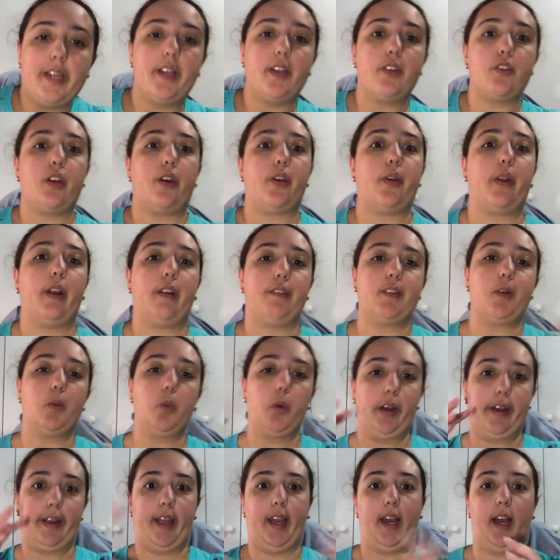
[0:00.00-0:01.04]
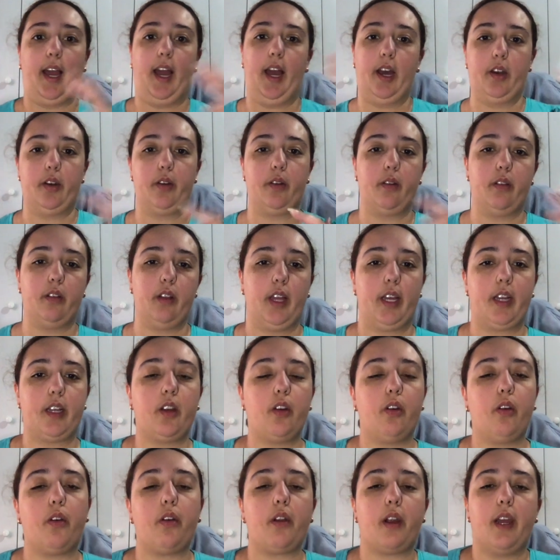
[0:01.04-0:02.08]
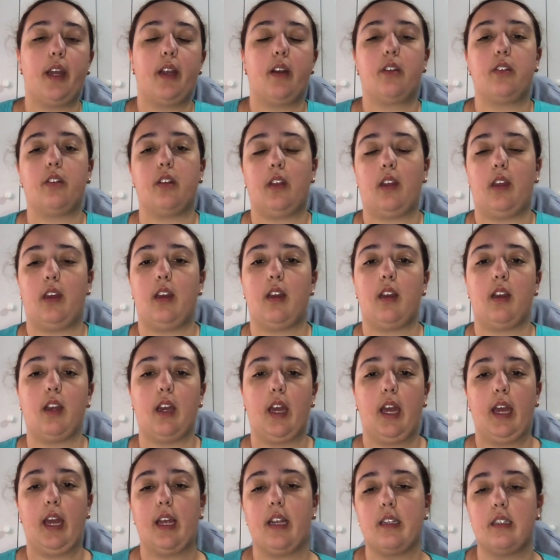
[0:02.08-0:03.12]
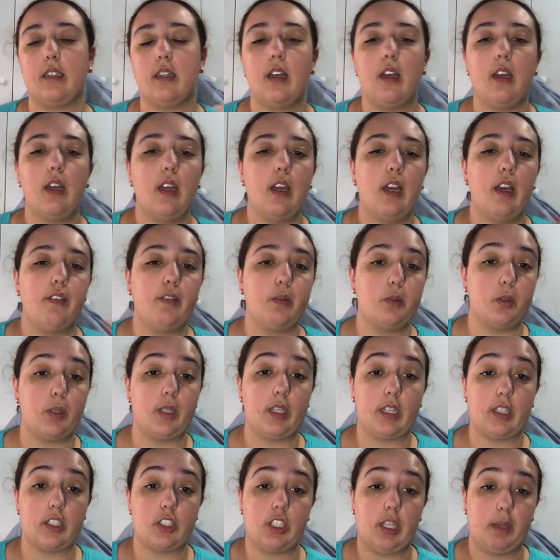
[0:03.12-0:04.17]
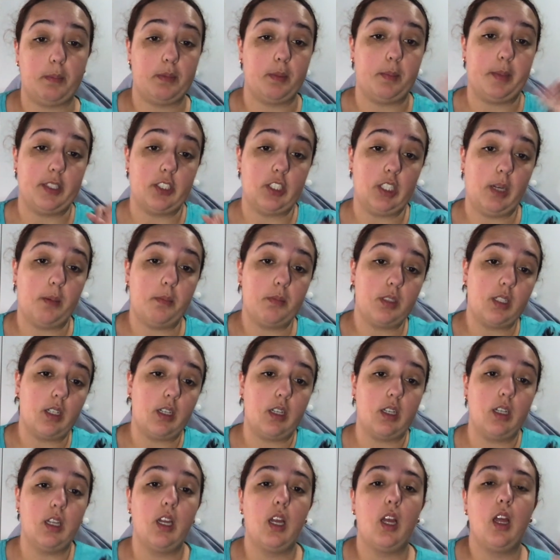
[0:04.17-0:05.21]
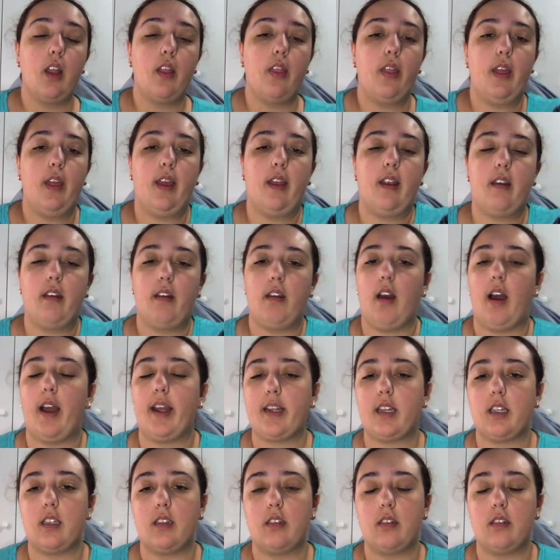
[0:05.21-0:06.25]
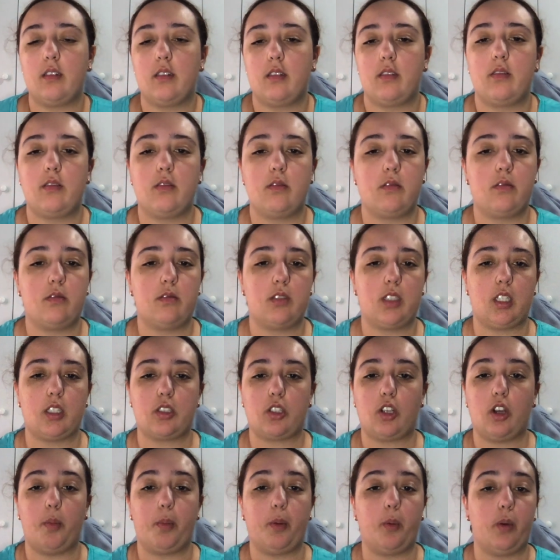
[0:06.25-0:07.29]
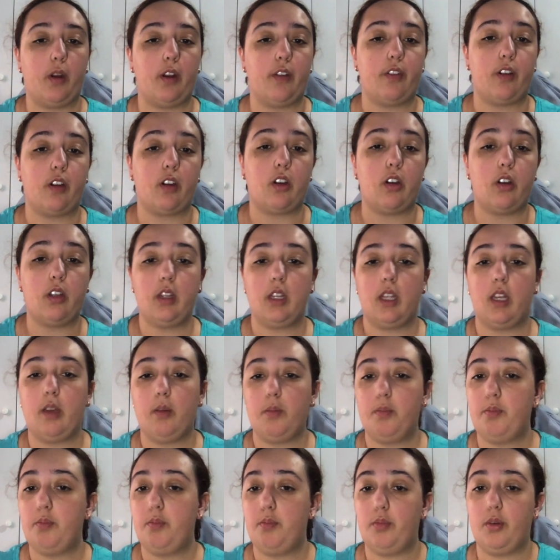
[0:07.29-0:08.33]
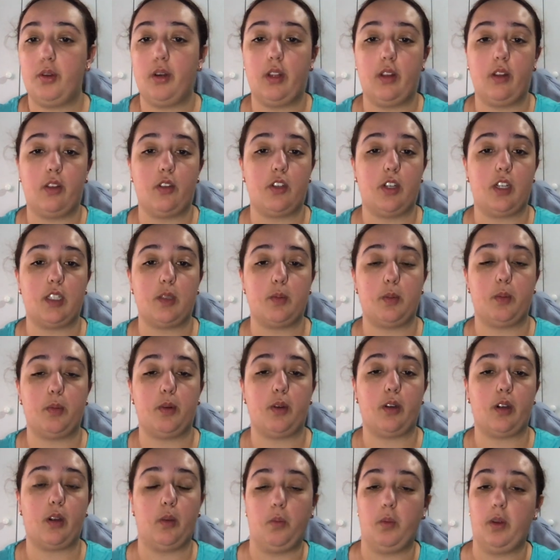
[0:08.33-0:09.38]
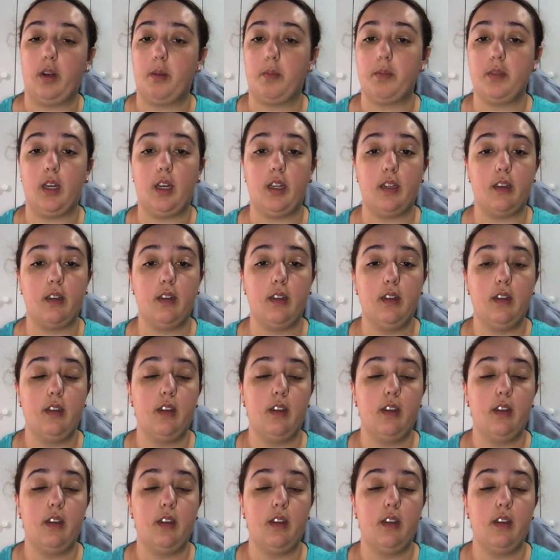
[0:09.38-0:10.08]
So I don't have to work out how to create a thing, and if I'm doing it chapter by chapter, then I can just copy whatever I got in there, put it in the Shakespeare program when I'm done,